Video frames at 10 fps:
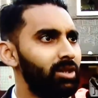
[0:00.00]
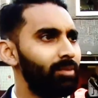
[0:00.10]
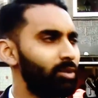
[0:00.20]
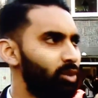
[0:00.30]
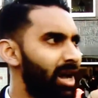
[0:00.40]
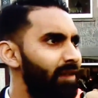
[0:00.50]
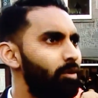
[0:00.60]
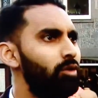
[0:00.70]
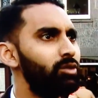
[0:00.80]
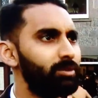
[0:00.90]
I mean, we have
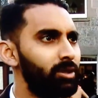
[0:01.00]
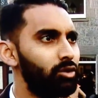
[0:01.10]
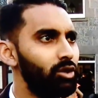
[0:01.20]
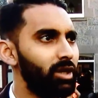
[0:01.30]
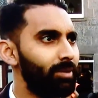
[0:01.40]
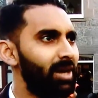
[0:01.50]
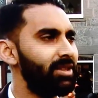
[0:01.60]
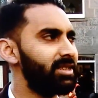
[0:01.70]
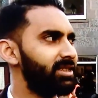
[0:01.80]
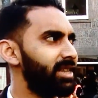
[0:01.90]
always been doing it, but I
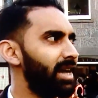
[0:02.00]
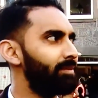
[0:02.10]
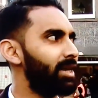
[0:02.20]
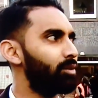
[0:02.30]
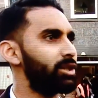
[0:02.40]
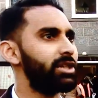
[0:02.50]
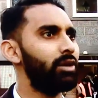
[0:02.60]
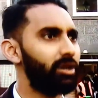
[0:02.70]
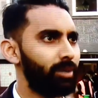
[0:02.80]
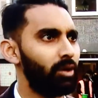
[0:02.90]
think it's time now we
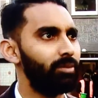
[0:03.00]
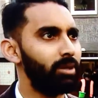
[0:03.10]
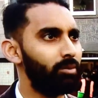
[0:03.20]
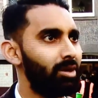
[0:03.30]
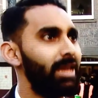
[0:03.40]
shout about it a bit more,